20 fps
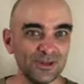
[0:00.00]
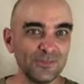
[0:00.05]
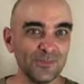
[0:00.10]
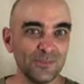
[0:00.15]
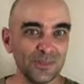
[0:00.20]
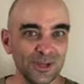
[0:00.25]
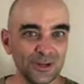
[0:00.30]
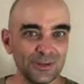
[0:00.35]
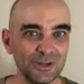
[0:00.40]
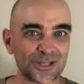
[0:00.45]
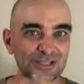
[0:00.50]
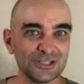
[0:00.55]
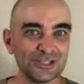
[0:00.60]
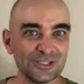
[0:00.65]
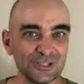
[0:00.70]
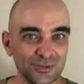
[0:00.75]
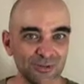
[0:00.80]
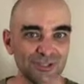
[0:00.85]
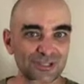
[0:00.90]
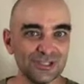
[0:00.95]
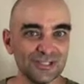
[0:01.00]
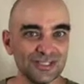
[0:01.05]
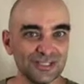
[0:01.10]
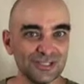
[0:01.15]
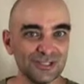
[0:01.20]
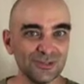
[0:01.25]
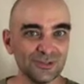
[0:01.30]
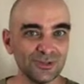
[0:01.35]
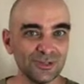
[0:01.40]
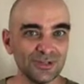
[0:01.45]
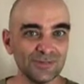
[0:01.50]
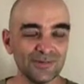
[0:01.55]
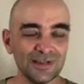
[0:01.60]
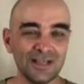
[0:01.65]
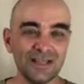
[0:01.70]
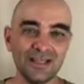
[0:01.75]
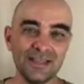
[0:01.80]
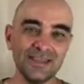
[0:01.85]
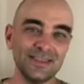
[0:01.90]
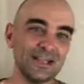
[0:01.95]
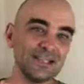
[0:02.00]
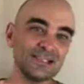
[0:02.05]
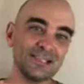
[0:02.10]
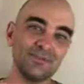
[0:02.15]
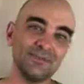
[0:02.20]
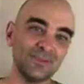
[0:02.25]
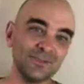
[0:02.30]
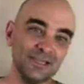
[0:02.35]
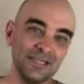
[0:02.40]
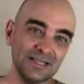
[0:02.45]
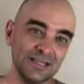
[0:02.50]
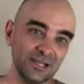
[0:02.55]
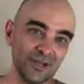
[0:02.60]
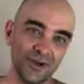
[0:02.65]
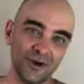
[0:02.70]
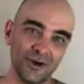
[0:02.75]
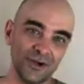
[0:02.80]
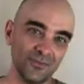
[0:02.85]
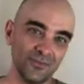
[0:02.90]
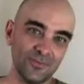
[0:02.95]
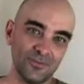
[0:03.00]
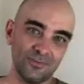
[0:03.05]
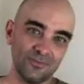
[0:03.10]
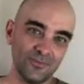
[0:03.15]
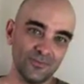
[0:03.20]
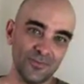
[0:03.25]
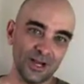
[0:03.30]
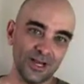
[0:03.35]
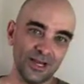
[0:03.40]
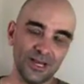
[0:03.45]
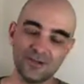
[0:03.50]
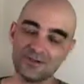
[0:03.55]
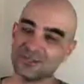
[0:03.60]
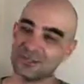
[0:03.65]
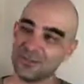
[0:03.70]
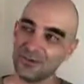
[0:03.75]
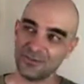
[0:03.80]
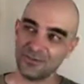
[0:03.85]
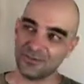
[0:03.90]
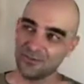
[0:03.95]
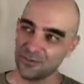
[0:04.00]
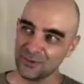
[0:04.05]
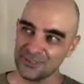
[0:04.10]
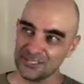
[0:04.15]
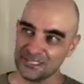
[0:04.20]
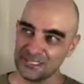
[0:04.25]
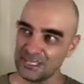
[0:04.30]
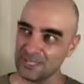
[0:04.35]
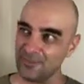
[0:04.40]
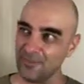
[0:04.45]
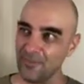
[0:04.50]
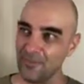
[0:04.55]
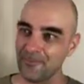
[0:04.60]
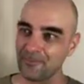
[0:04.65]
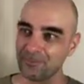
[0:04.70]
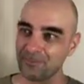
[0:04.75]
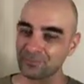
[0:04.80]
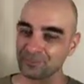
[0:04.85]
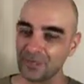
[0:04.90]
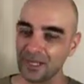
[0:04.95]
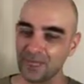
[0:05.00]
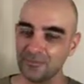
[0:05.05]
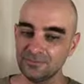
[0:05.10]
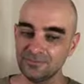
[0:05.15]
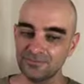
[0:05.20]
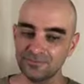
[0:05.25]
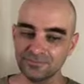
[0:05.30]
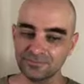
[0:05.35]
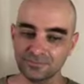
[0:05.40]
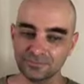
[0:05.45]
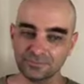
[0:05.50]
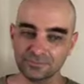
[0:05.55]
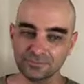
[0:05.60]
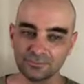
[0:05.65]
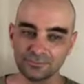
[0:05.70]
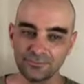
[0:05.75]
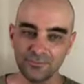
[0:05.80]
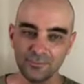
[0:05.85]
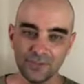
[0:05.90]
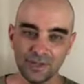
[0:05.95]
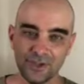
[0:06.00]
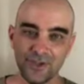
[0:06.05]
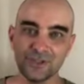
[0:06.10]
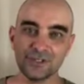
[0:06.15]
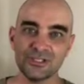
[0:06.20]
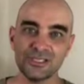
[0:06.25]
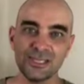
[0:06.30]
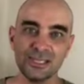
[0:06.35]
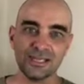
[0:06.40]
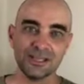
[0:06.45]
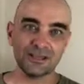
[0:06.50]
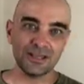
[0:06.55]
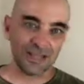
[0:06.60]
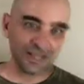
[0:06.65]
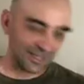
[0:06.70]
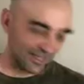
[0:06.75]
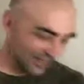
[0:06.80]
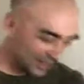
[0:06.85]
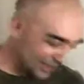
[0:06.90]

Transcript: bit of a bitterness, a stringency to it. That's completely gone right now. So in the fourth steep, you're just getting like,